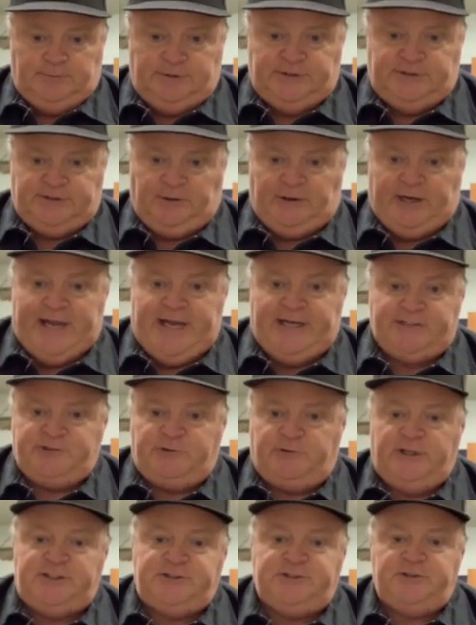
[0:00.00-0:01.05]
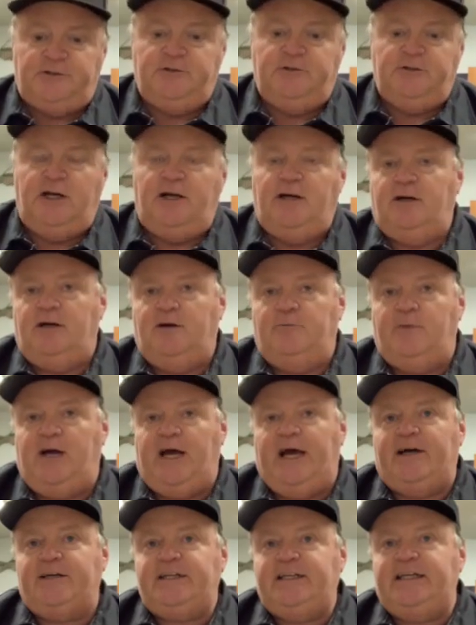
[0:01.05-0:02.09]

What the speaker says: So I asked Richard, how